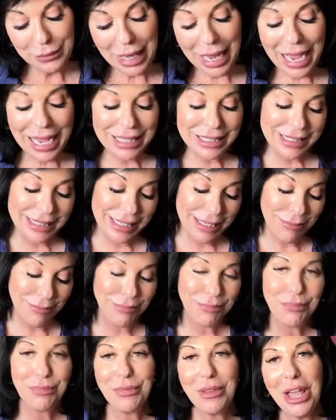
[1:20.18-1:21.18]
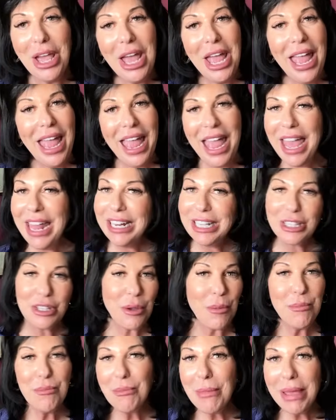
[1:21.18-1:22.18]
I see. And it's
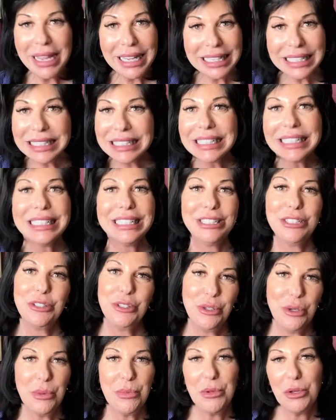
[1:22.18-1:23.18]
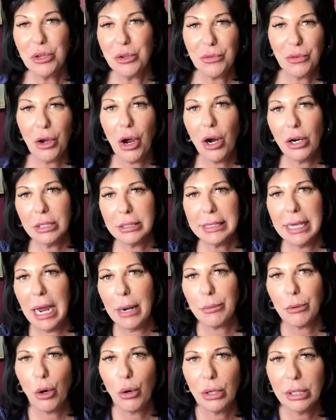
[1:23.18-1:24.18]
amazing, two beautiful cards,
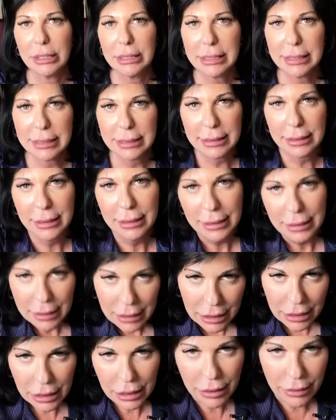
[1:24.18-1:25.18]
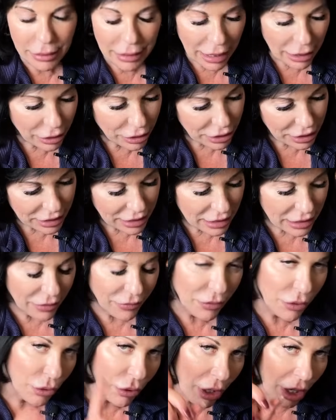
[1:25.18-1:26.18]
Capricorns. Current energies, a
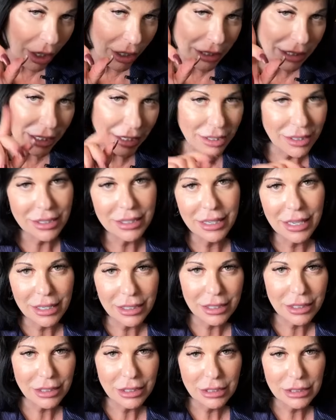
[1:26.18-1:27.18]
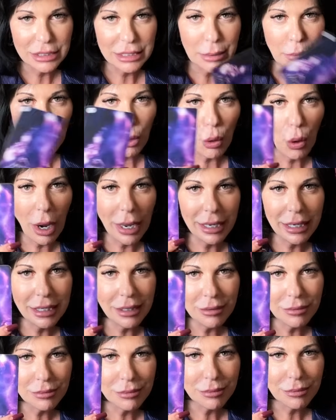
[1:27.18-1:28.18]
few cards under the deck. Deep
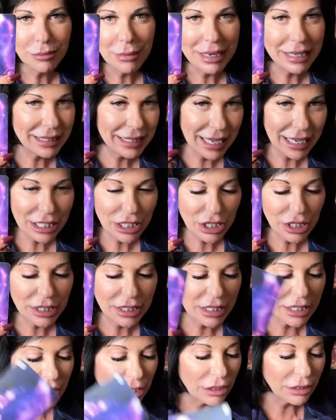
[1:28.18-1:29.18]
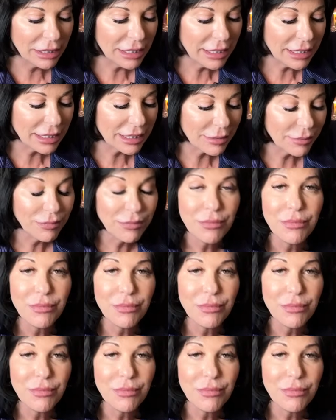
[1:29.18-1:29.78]
quiet, meditation and stillness,